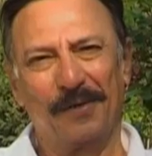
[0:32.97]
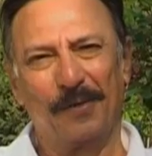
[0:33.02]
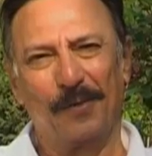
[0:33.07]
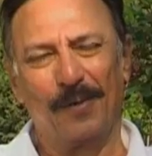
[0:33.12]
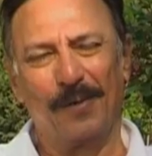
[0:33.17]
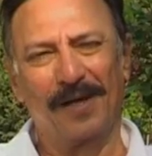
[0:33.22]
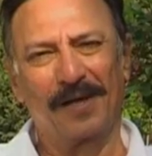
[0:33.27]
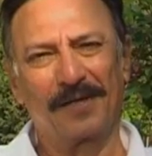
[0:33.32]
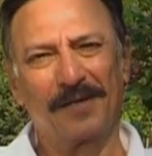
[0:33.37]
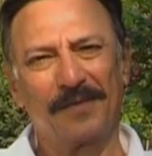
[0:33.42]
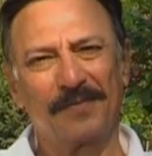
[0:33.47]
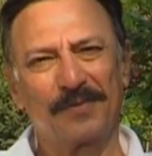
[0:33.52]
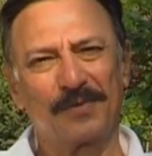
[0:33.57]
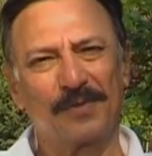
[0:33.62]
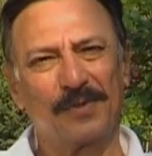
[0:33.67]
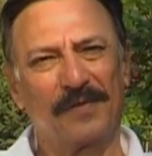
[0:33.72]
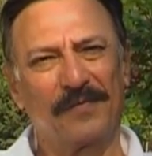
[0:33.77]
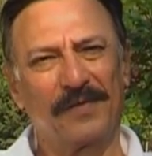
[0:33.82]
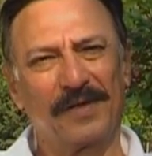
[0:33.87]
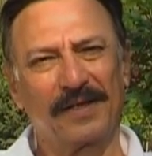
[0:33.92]
Welcome
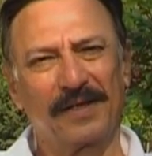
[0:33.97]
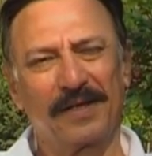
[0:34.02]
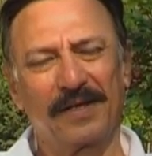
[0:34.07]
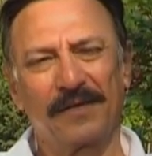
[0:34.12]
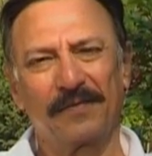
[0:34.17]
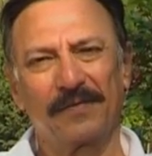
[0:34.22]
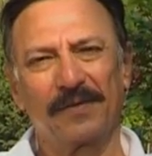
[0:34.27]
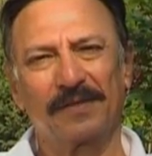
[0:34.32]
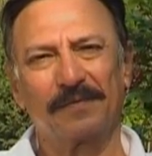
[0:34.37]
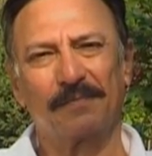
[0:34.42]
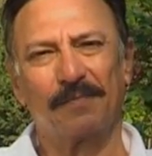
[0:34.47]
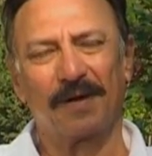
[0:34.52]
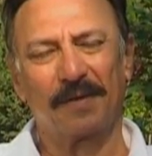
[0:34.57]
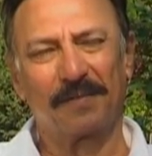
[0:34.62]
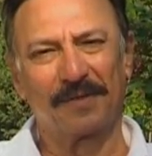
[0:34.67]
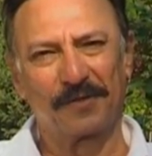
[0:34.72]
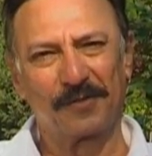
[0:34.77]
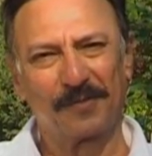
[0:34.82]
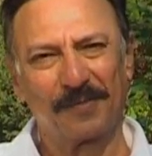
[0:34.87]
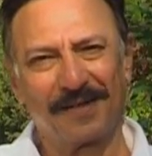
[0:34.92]
to Awakening with
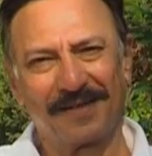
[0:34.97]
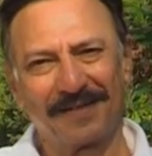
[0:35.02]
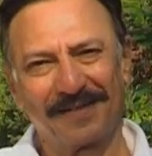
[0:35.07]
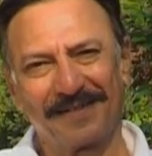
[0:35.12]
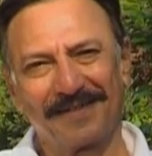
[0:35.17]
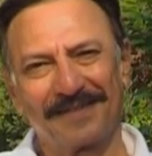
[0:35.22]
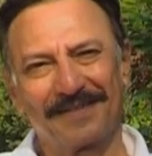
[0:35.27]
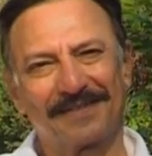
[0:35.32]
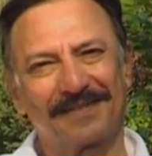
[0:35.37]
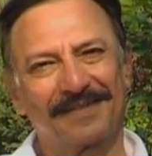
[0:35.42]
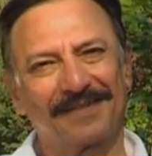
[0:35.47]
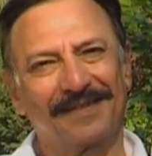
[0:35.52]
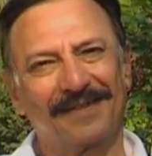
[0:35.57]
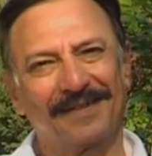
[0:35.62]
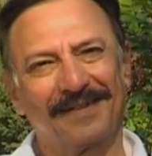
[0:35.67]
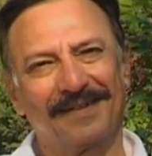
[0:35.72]
Brahma Kumaris